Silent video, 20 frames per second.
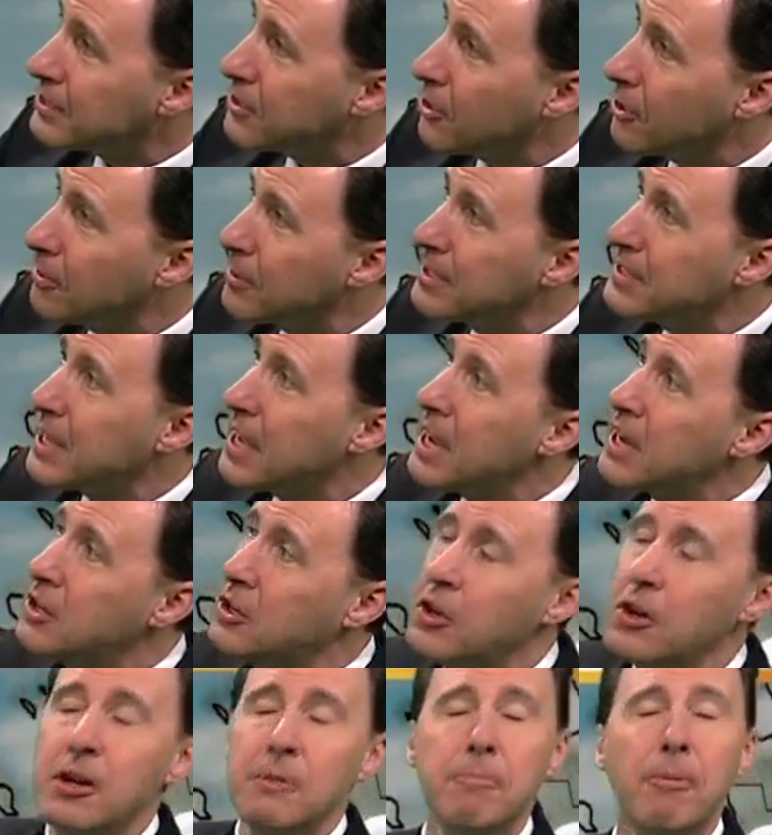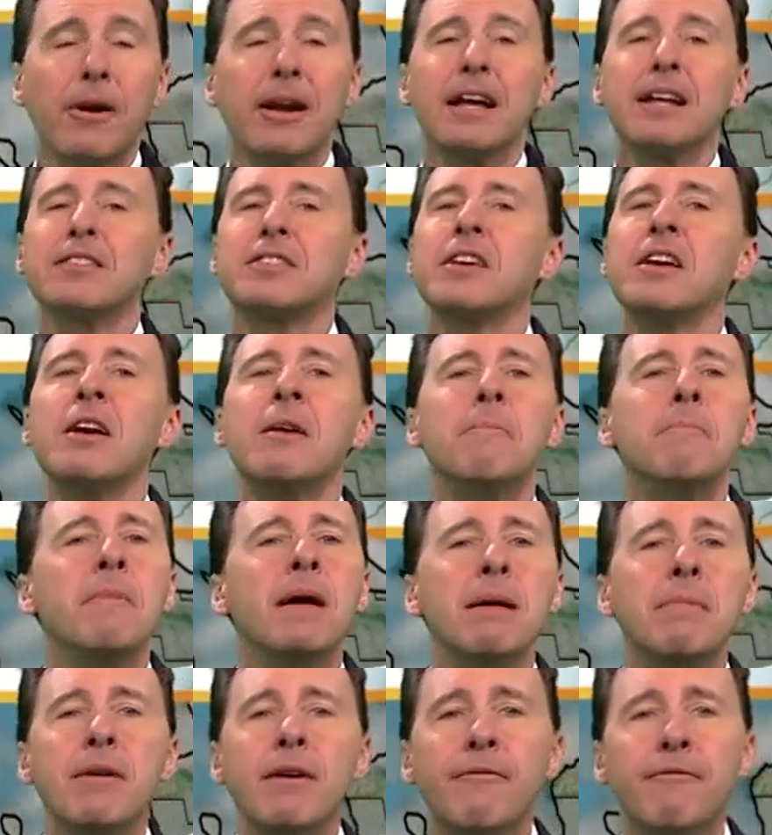disturbance, it could bring us
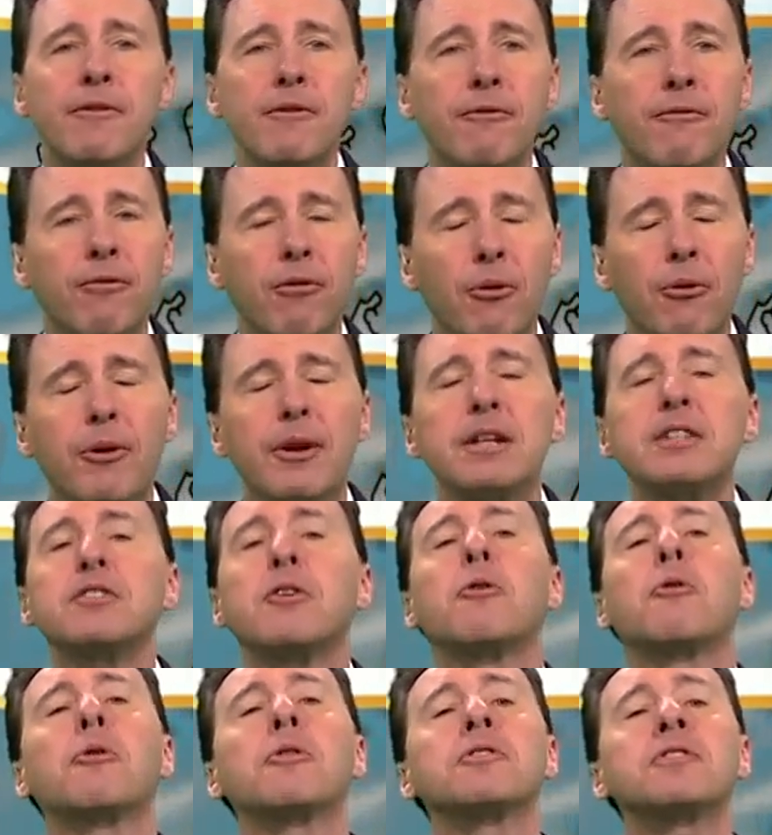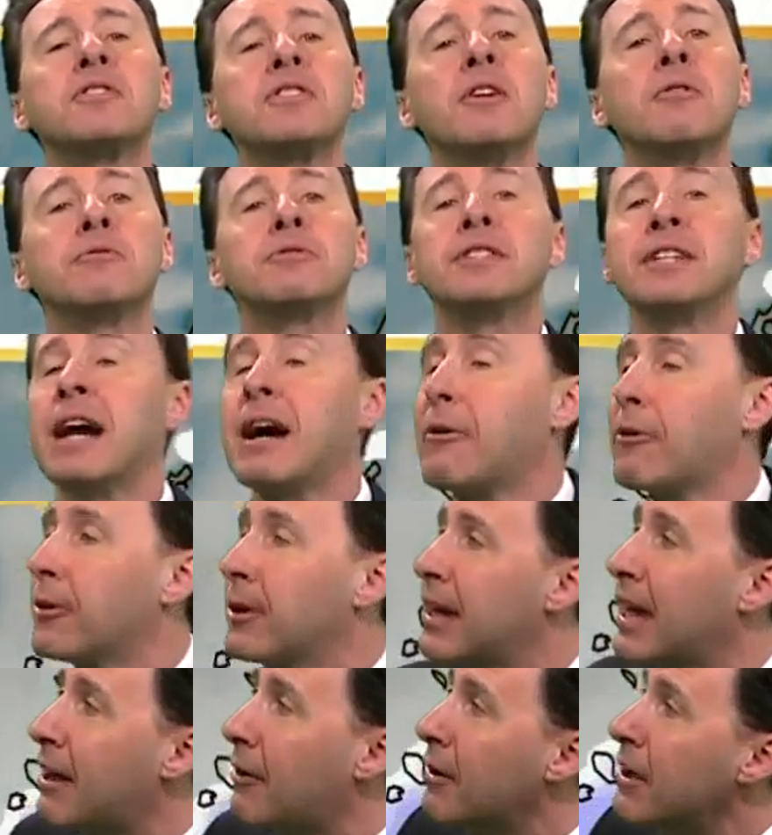maybe a few flurries or a snow
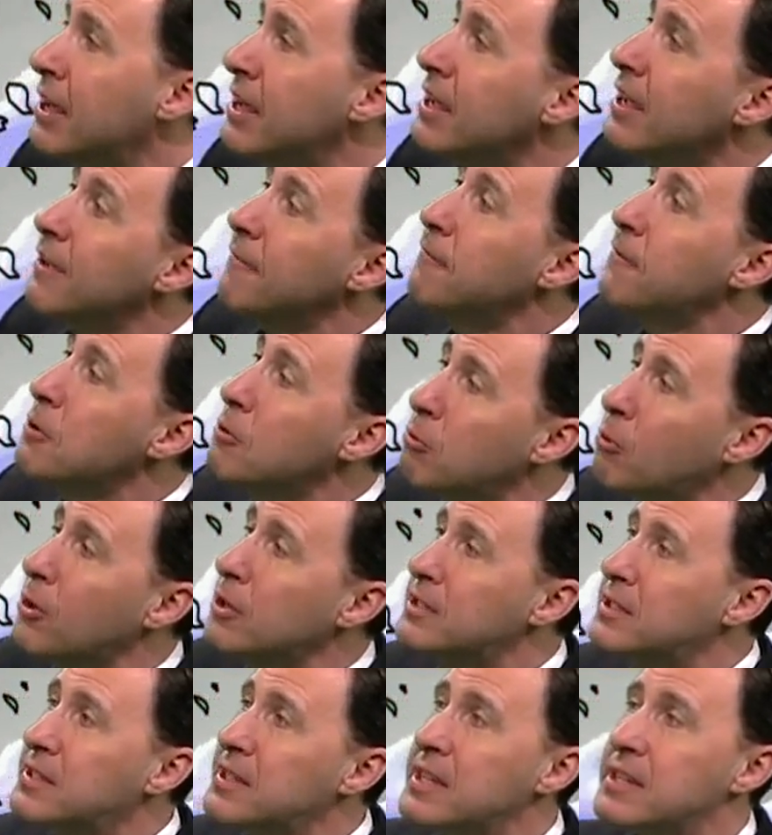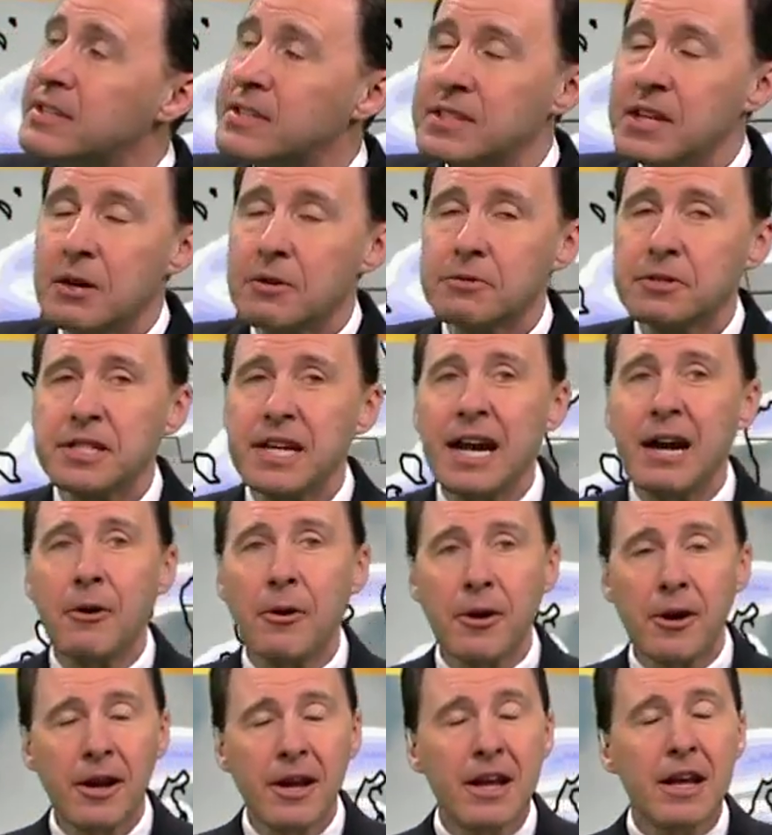shower. Now, if you would see a snow
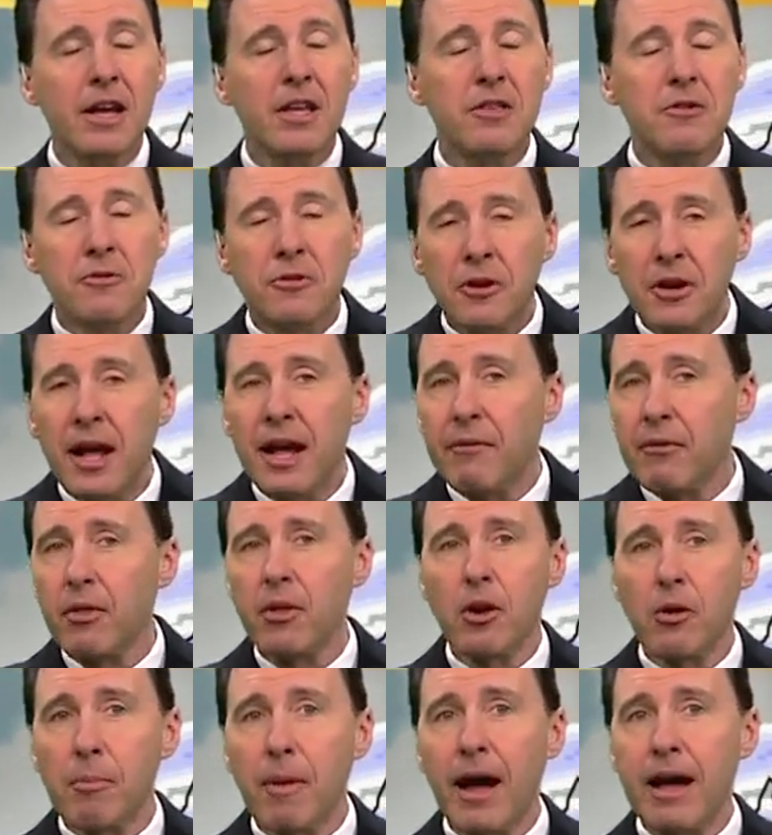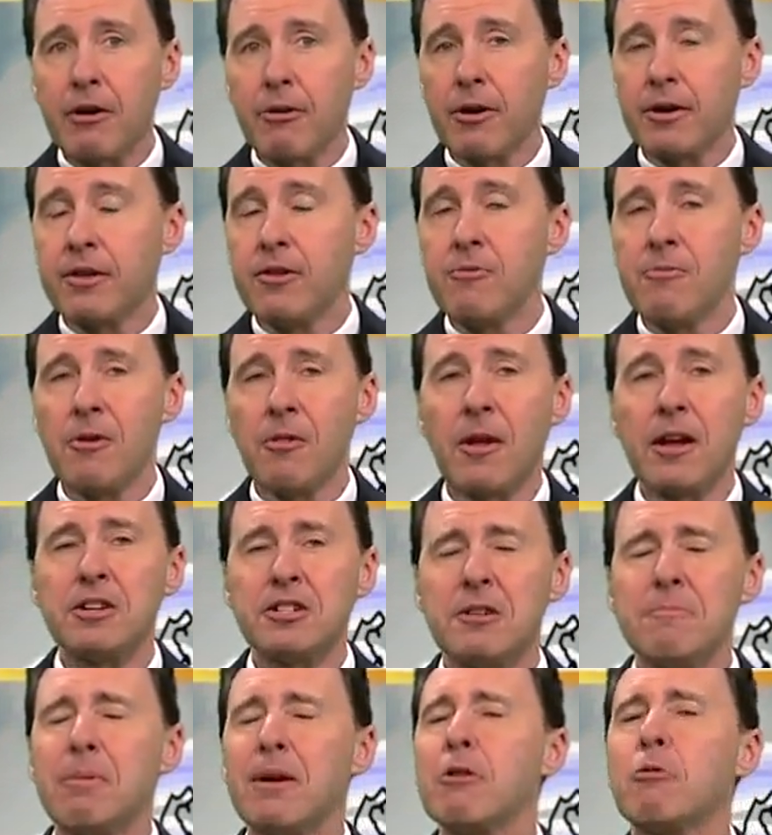shower, you could have a little minor
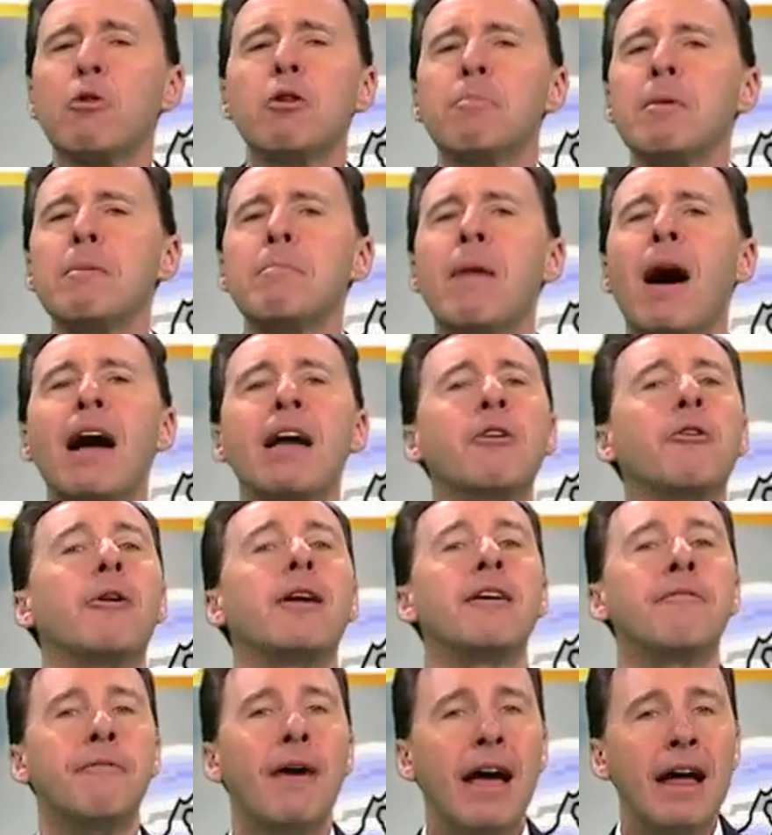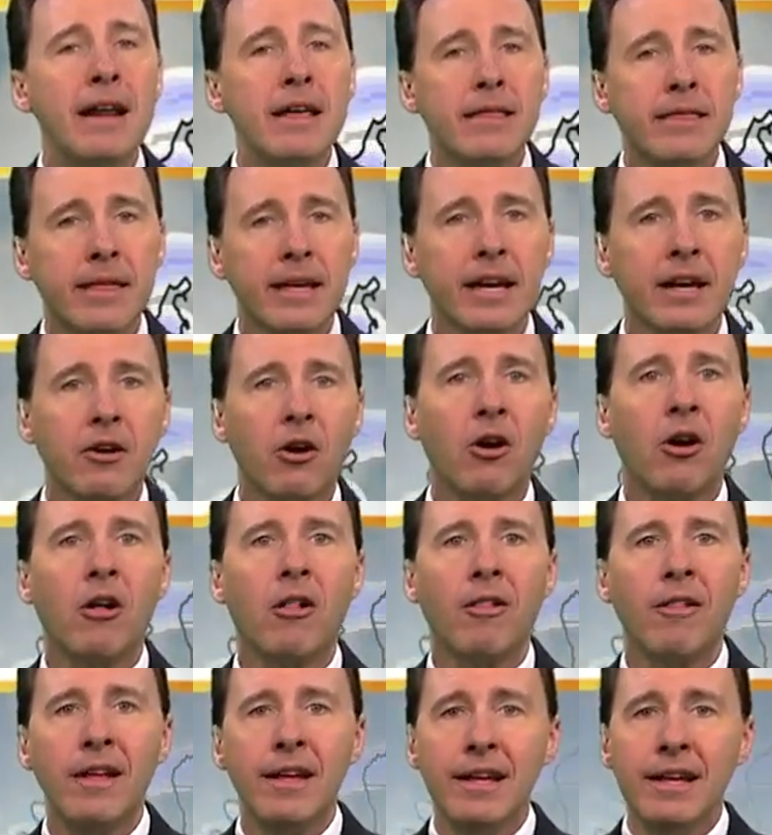accumulation, but it would be minor if anything at
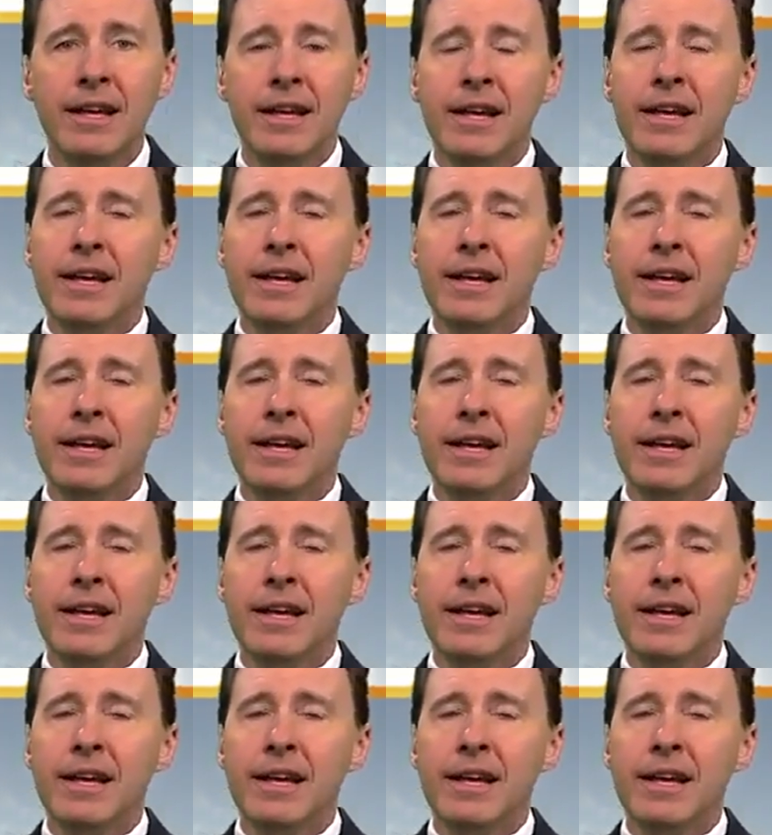all.